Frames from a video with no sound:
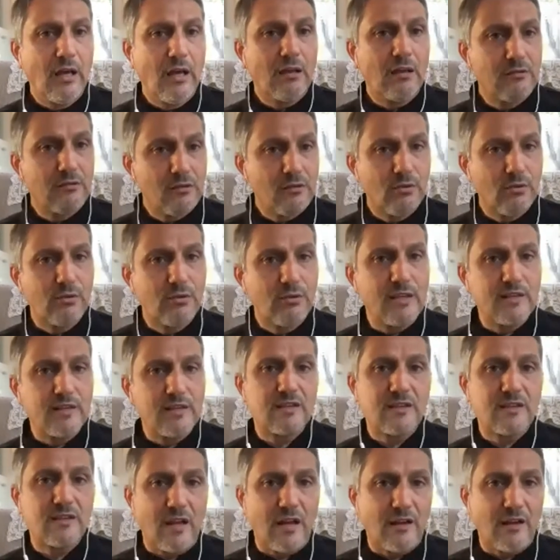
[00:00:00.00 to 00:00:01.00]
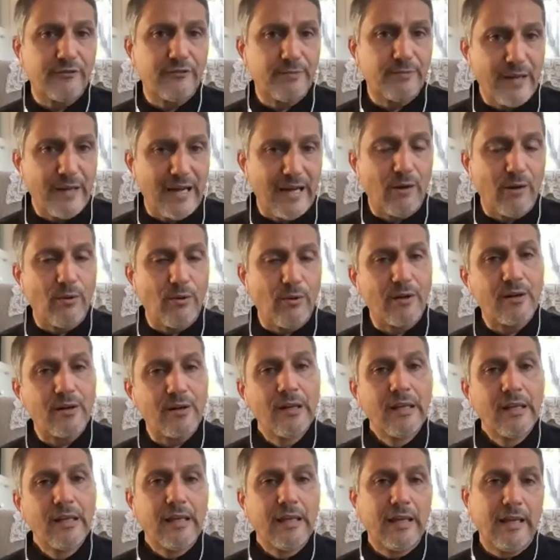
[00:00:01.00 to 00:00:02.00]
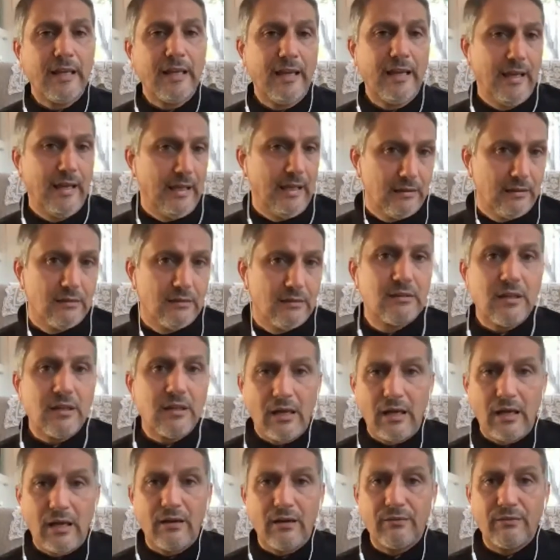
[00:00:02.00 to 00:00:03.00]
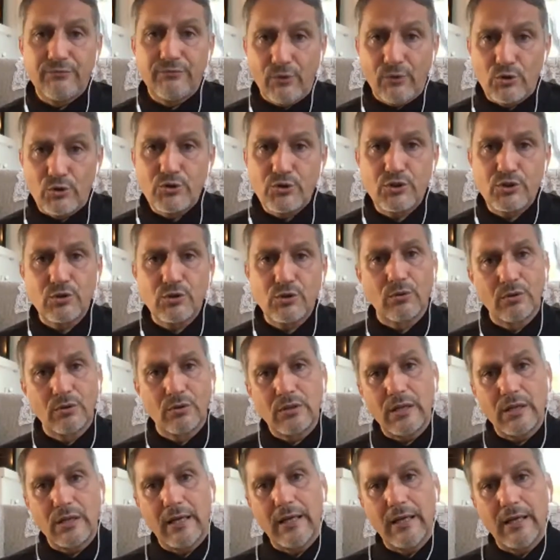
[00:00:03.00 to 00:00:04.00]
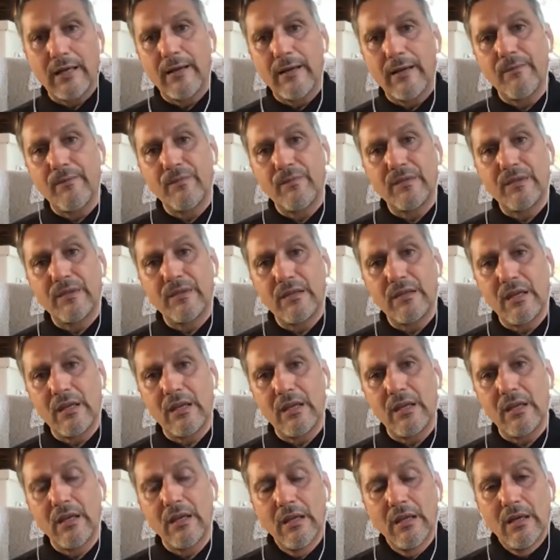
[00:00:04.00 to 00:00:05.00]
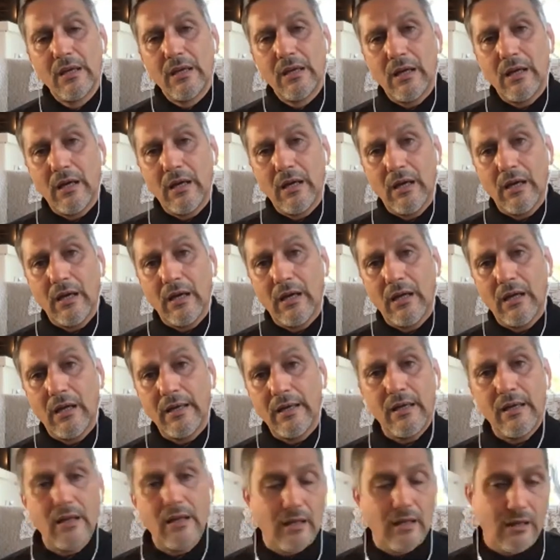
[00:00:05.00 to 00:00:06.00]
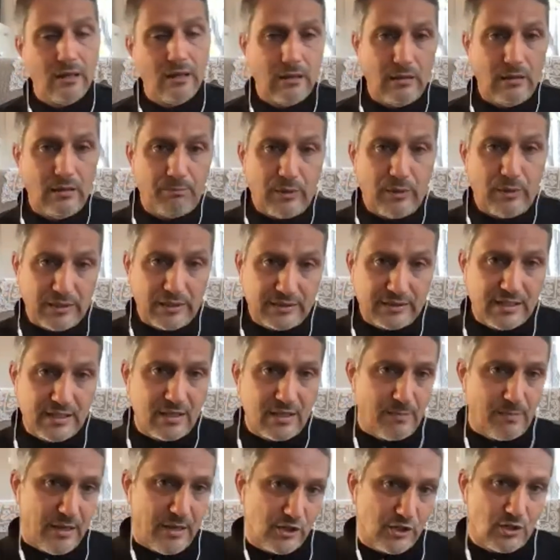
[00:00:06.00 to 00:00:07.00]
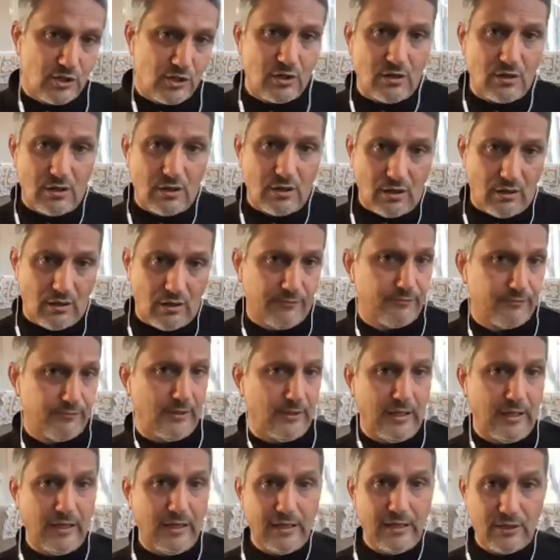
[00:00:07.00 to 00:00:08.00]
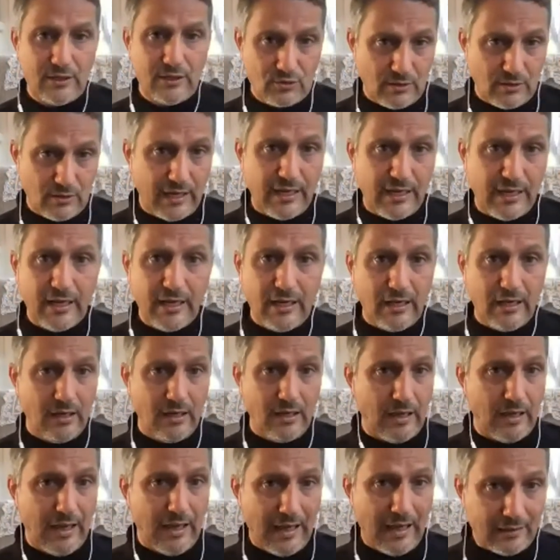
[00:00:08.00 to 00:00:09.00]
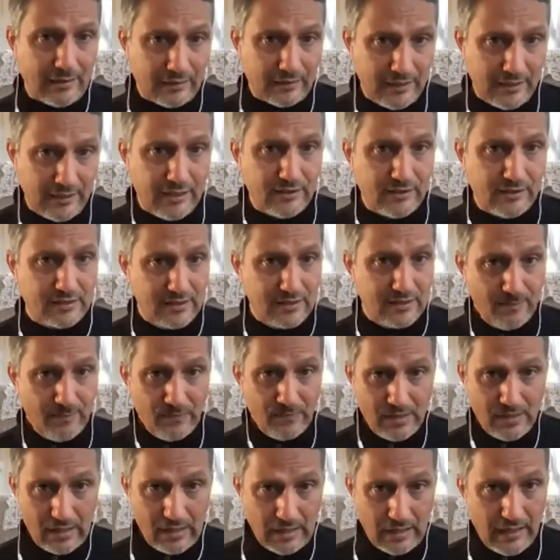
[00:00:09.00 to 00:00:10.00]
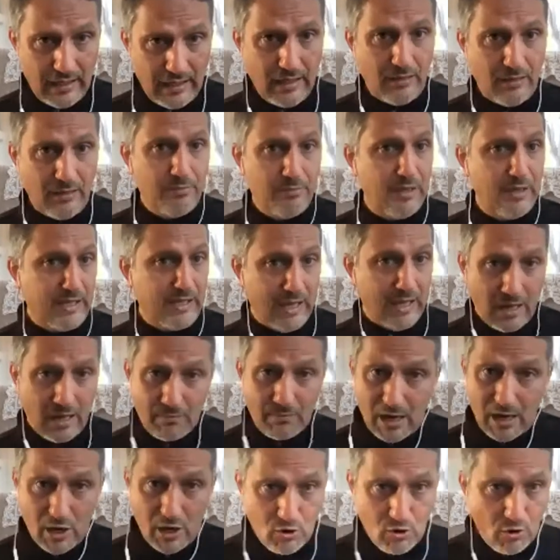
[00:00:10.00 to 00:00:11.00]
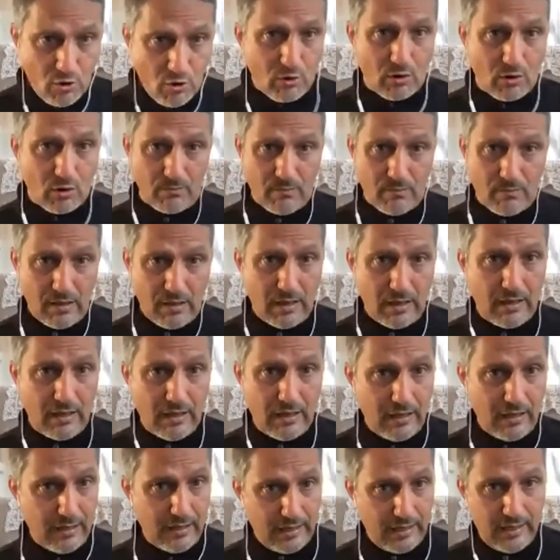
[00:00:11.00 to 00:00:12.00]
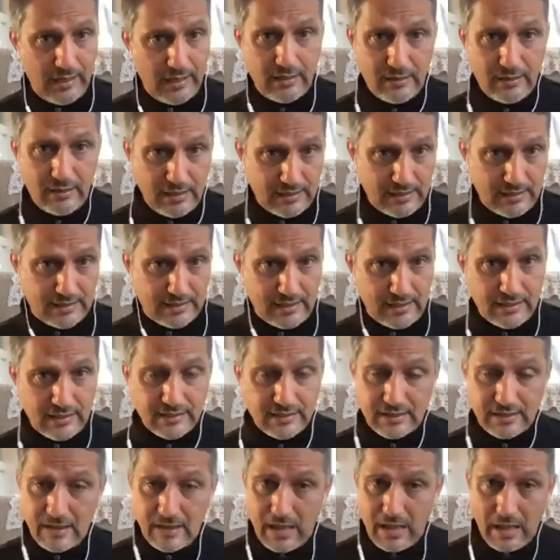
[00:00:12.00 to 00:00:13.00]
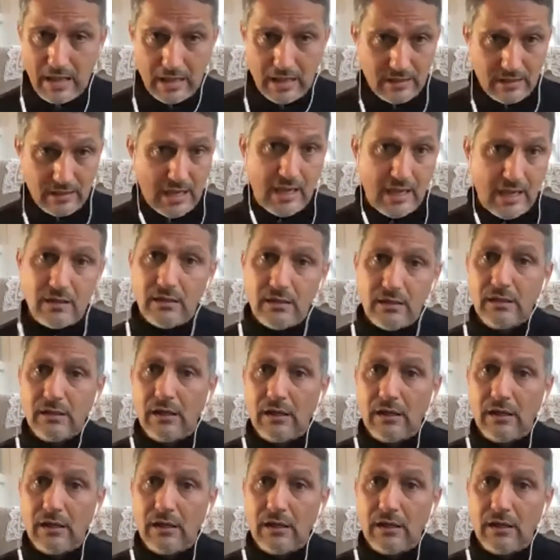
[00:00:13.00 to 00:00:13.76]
through the soft power, and for sure the participation of Israeli athletes became a norm in this sense. Then